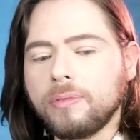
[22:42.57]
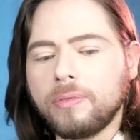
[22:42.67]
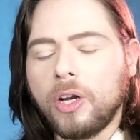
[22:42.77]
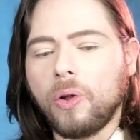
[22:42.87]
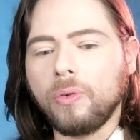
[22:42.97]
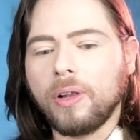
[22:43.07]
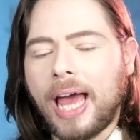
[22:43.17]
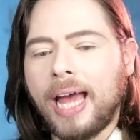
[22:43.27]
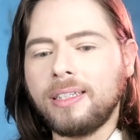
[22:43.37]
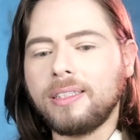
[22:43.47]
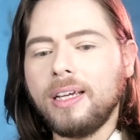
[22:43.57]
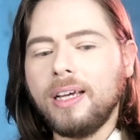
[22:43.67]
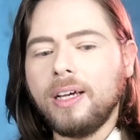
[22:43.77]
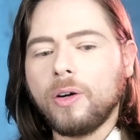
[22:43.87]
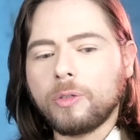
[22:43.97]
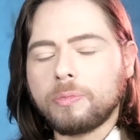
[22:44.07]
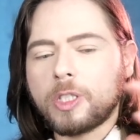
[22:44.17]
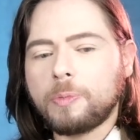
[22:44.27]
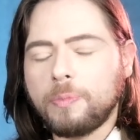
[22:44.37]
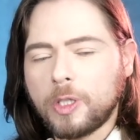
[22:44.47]
you know, land or
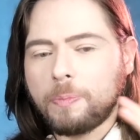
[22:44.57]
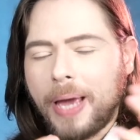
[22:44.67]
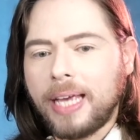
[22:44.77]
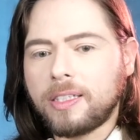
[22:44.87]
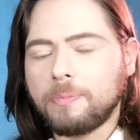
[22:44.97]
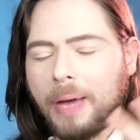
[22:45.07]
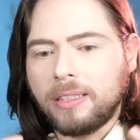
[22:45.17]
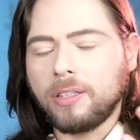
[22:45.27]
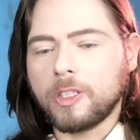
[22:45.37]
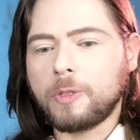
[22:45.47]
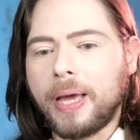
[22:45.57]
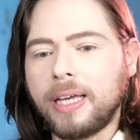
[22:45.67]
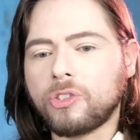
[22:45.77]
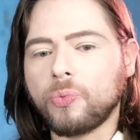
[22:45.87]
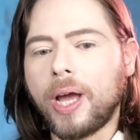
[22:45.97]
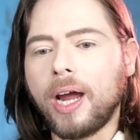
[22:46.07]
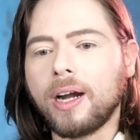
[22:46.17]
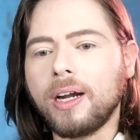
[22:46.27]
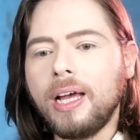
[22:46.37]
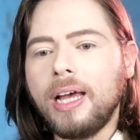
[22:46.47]
space, mental space, where